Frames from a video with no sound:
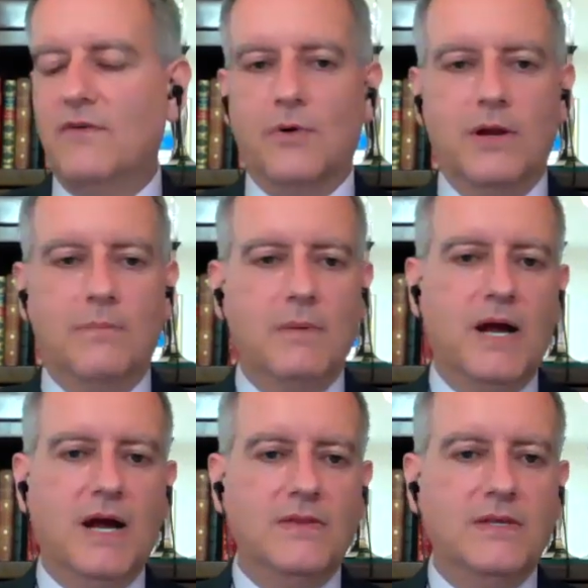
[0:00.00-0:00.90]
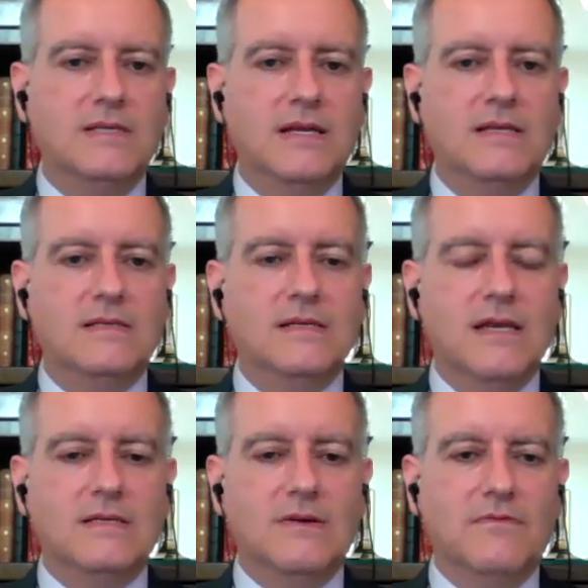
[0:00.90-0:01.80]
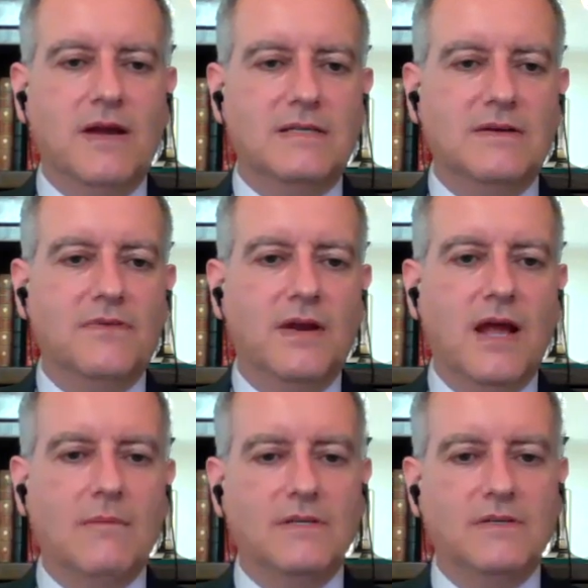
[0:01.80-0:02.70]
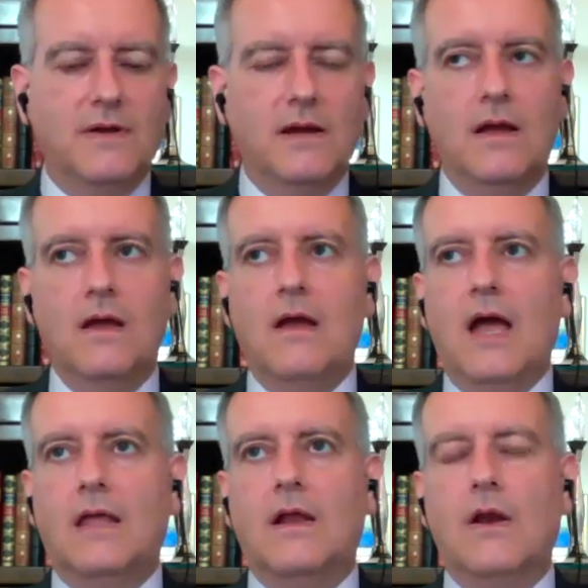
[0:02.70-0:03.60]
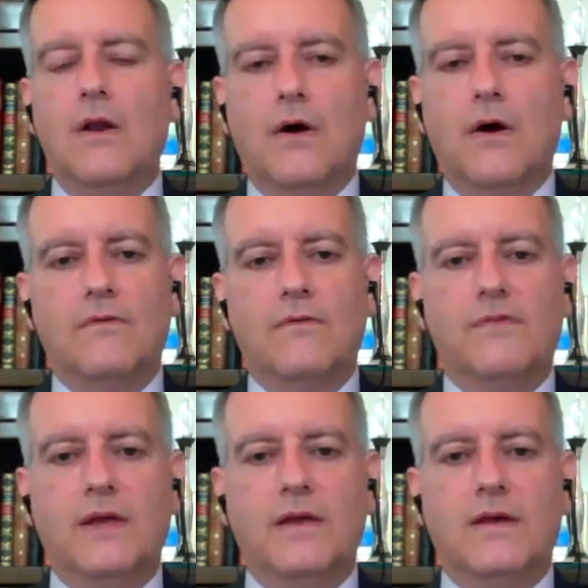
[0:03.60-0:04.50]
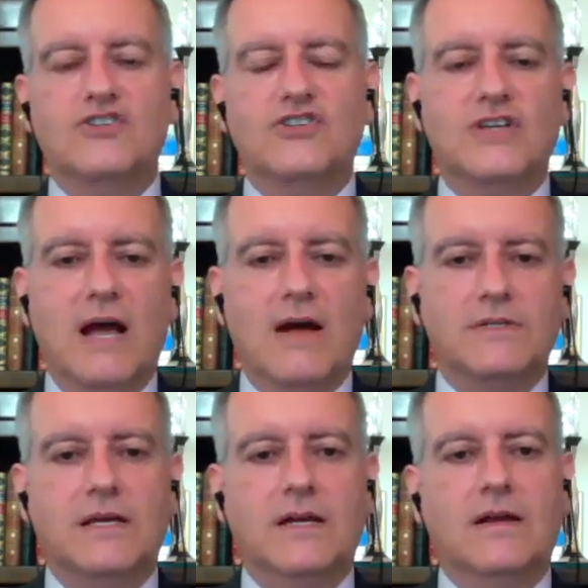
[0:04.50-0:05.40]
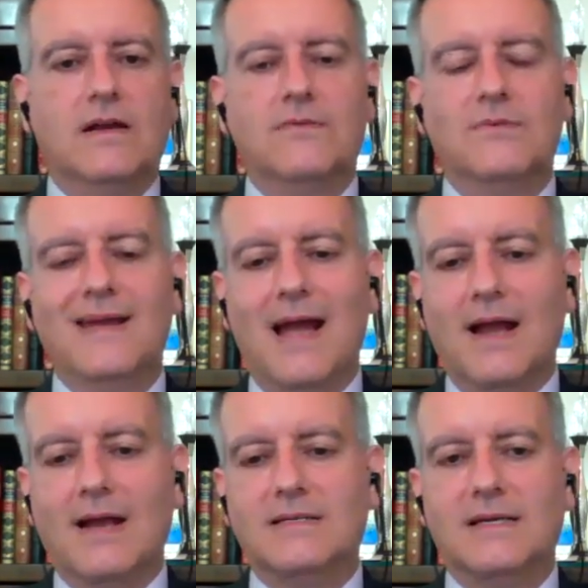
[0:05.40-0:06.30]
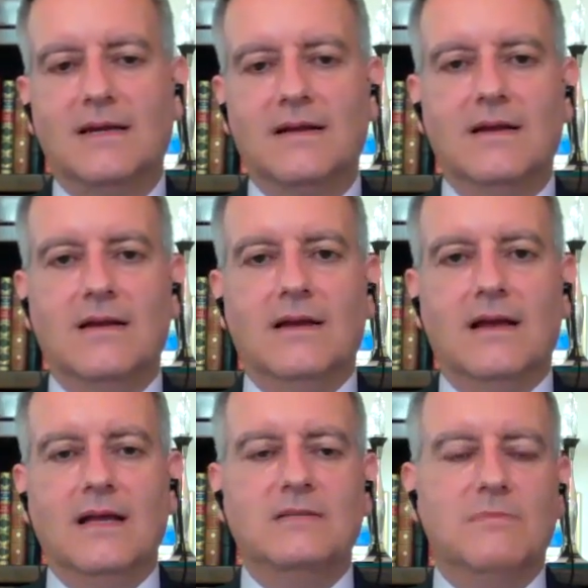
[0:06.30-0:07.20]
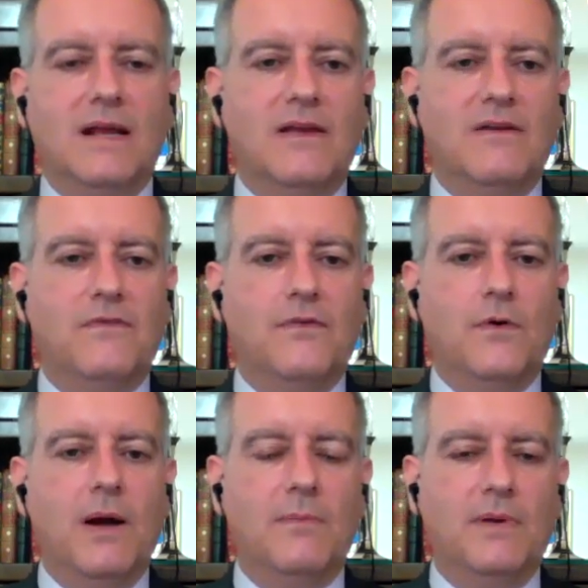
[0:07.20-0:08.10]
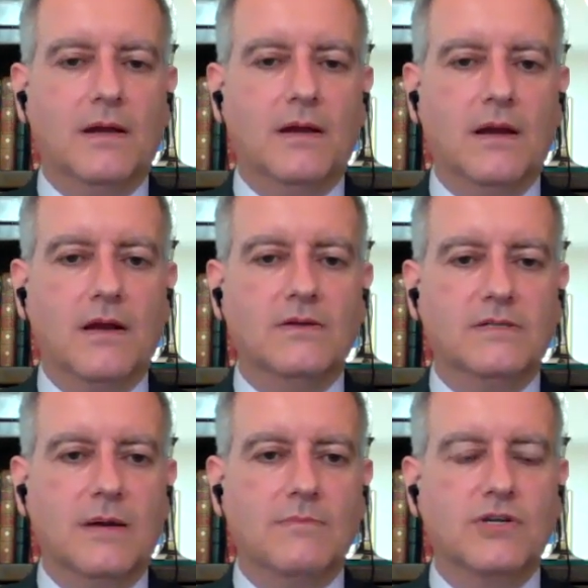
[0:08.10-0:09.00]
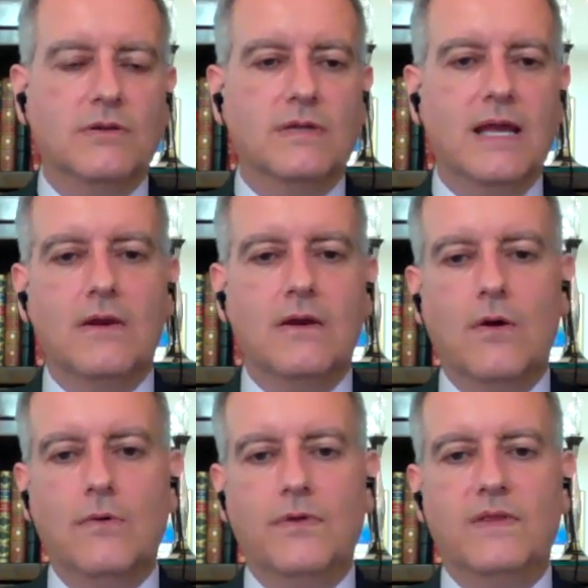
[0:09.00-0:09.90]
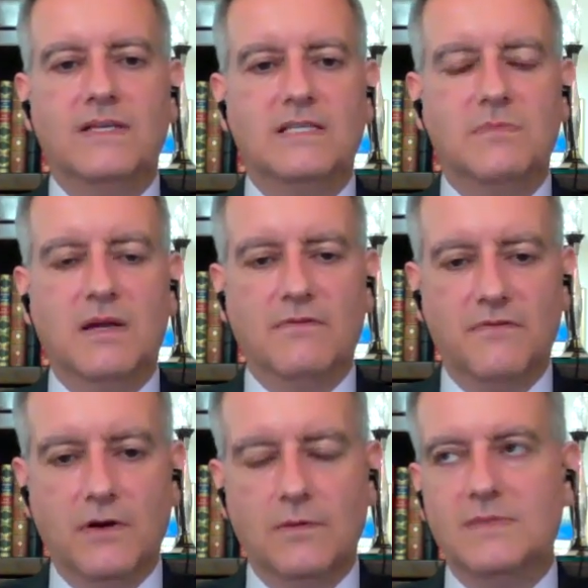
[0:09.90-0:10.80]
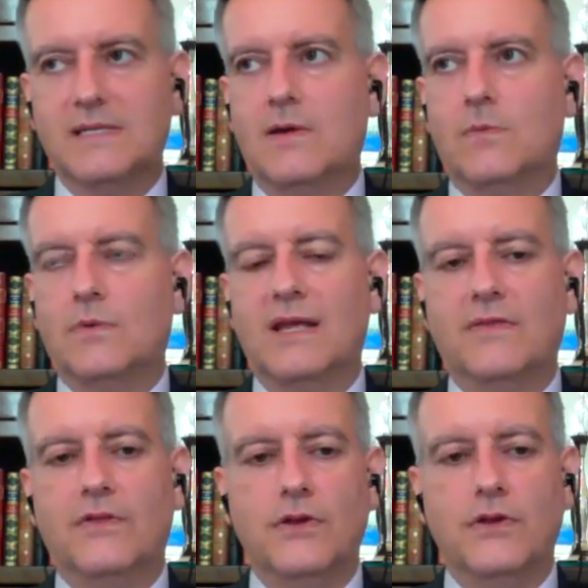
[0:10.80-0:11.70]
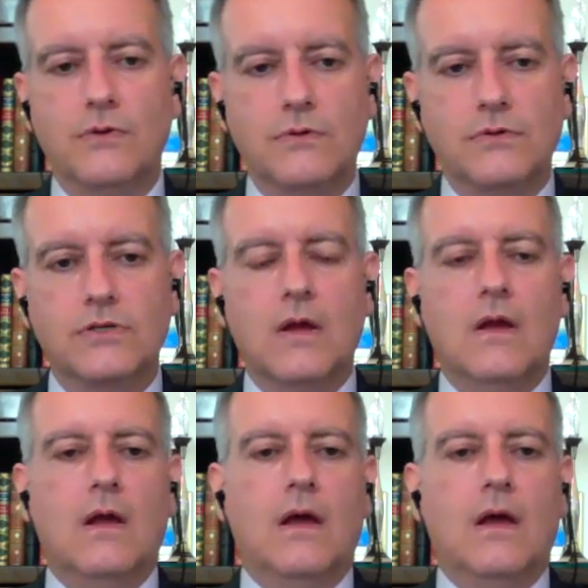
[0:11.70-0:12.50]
with everybody, but behind the scenes, it's a very different atmosphere. And a lot of the shouting and reacting is mainly for public consumption. They know that this is being filmed. It will lead the news.